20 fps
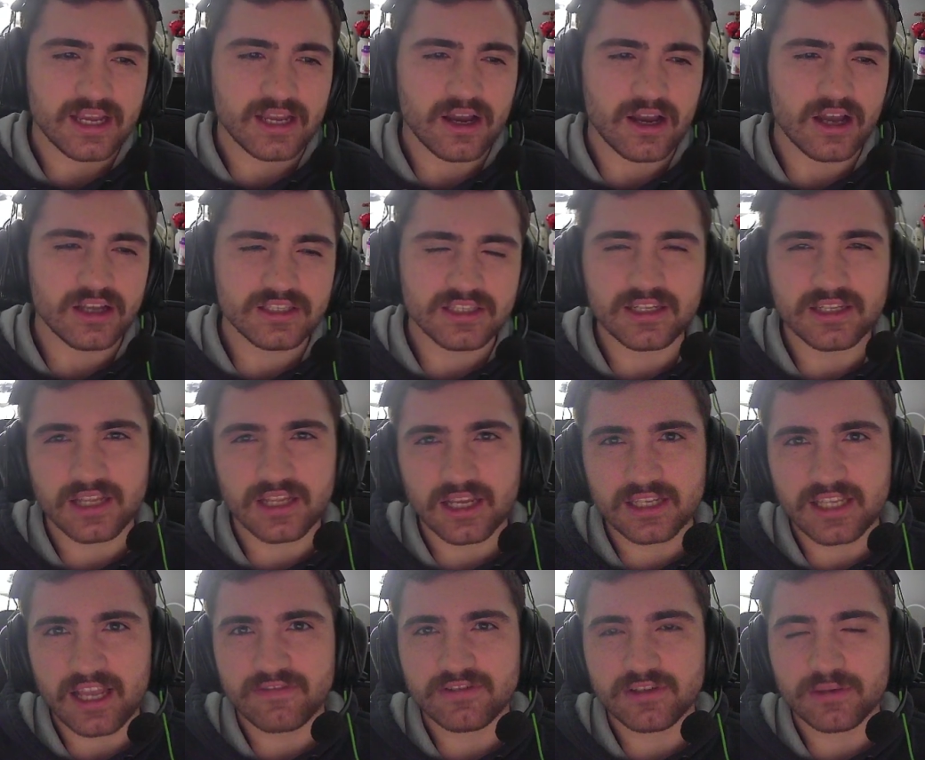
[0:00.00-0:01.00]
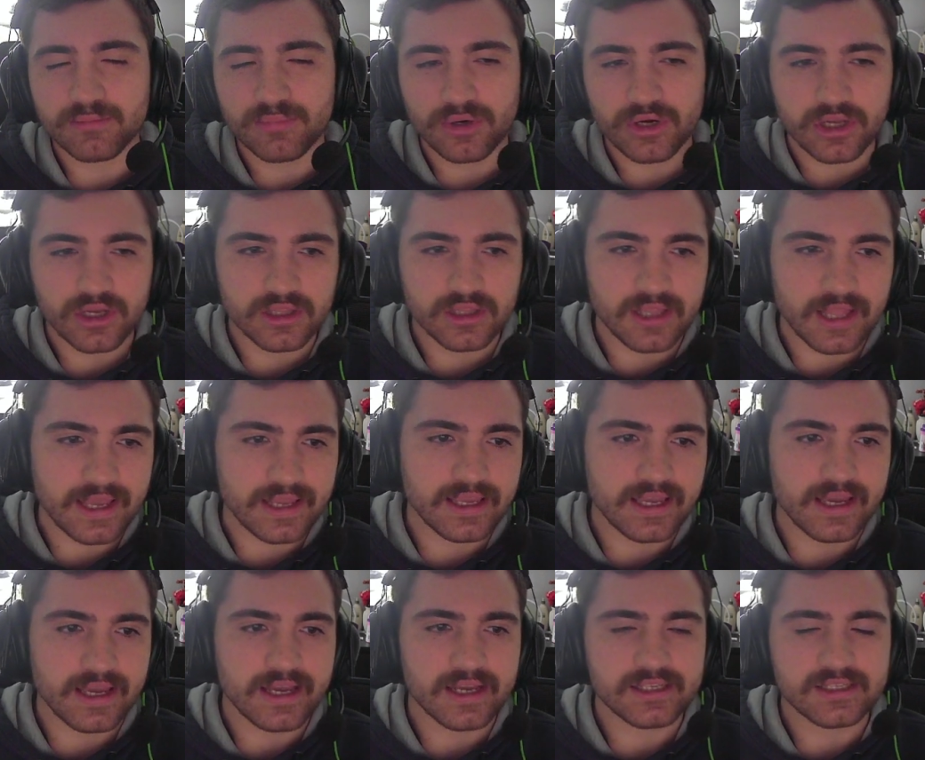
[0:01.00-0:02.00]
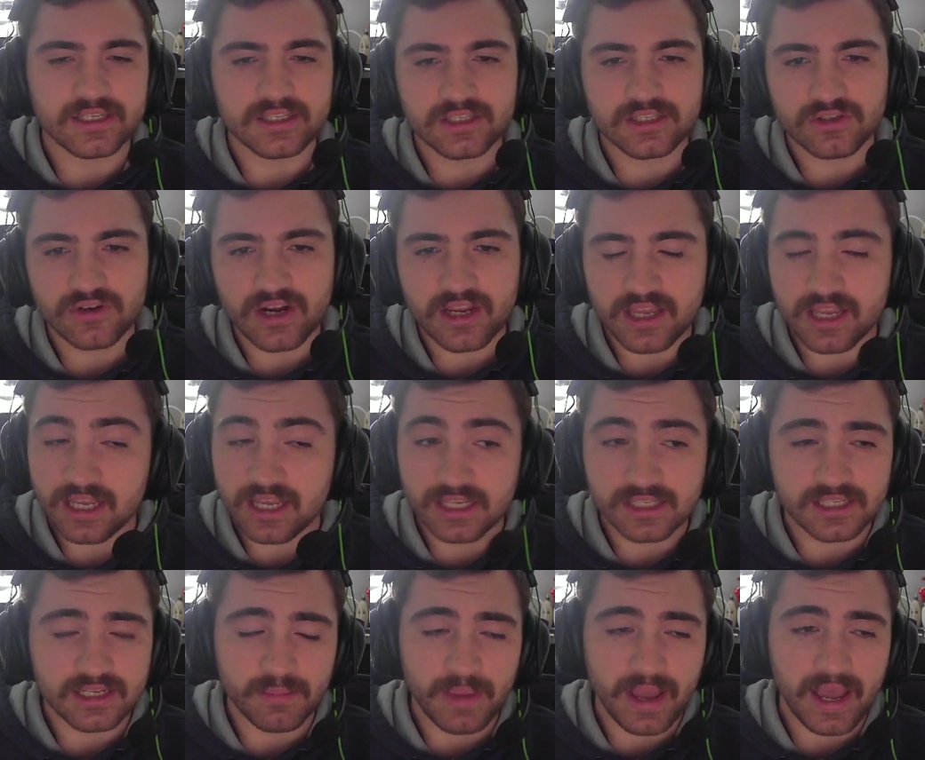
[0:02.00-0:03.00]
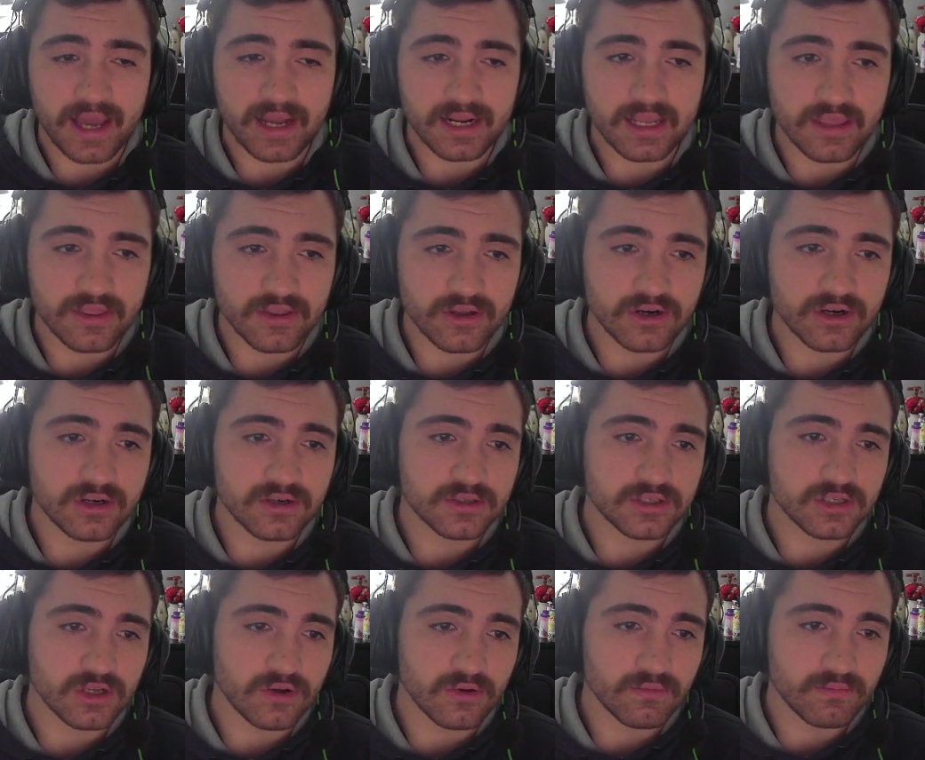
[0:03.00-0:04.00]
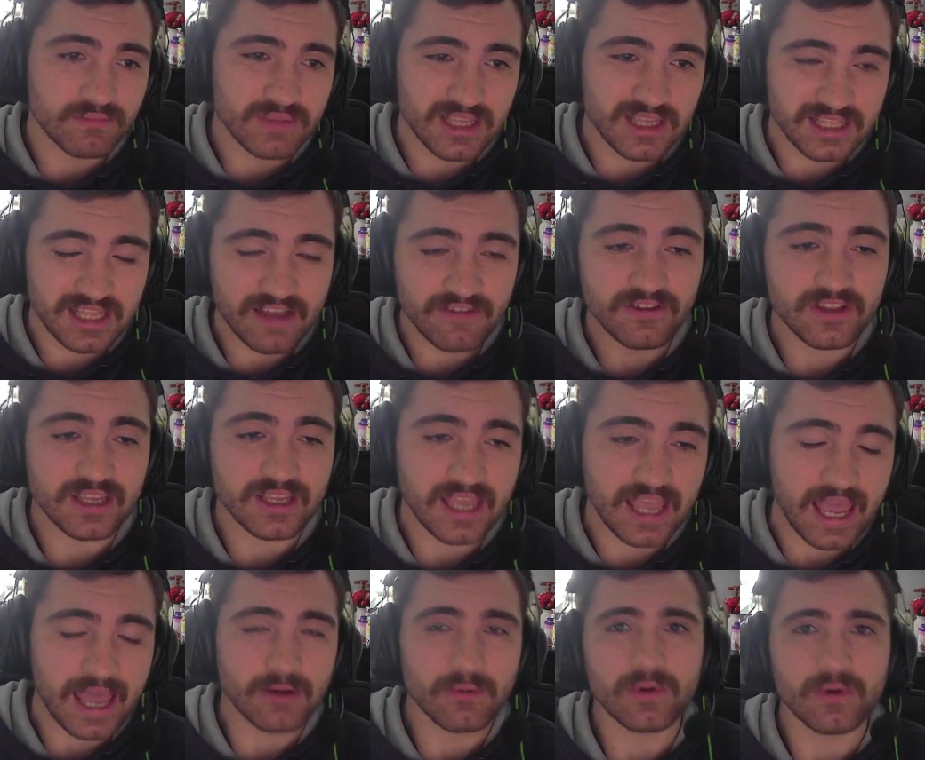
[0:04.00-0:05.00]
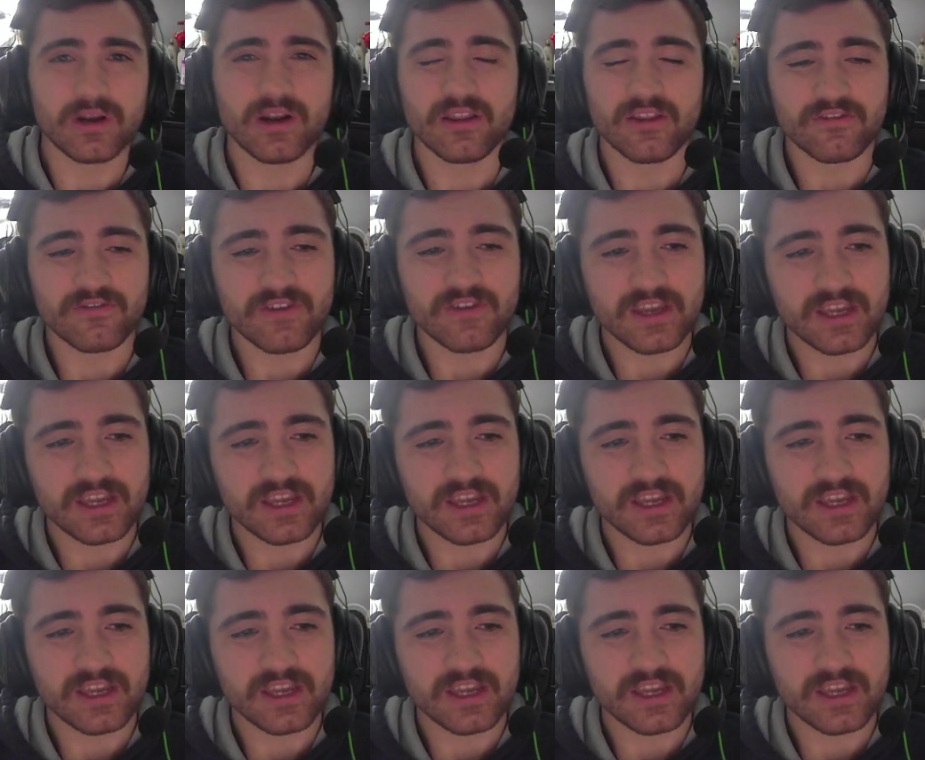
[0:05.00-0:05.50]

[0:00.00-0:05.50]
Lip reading: Costa does have some pretty good leg kicks. His striking isn't bad either, so he definitely can win on the feet